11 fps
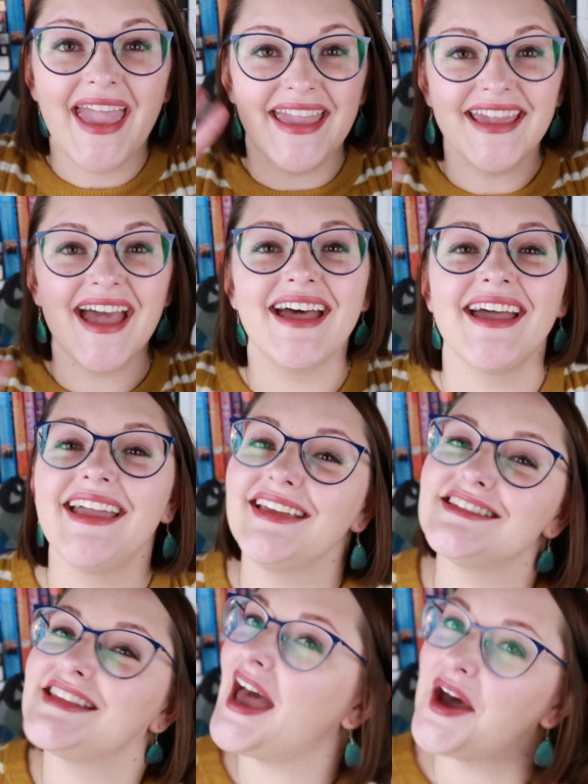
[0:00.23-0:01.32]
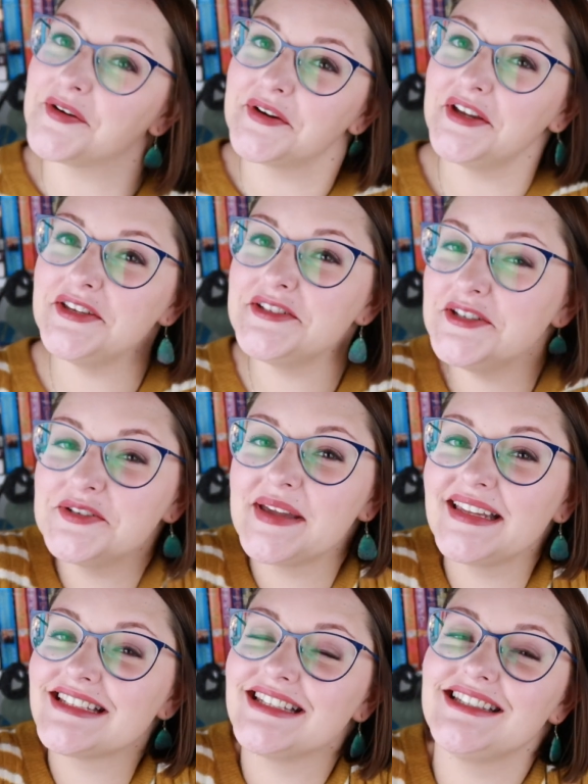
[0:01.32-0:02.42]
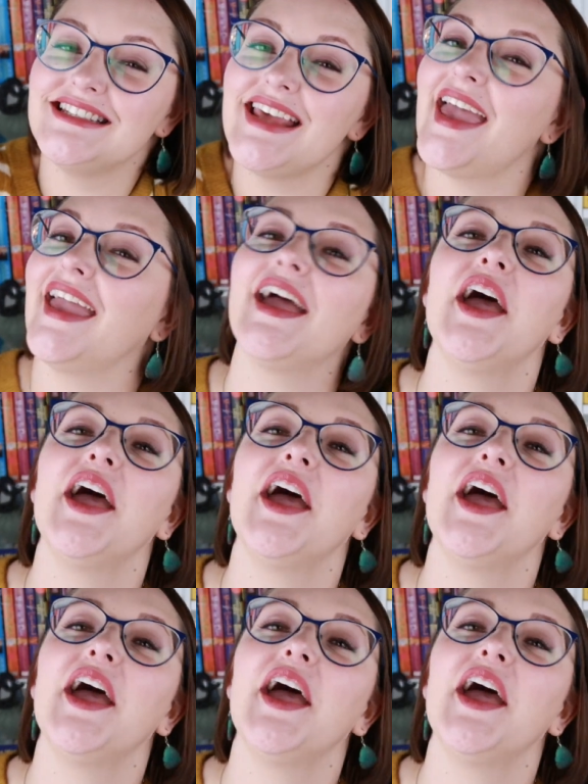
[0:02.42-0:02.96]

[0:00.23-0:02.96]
Hey guys, how are you doing today?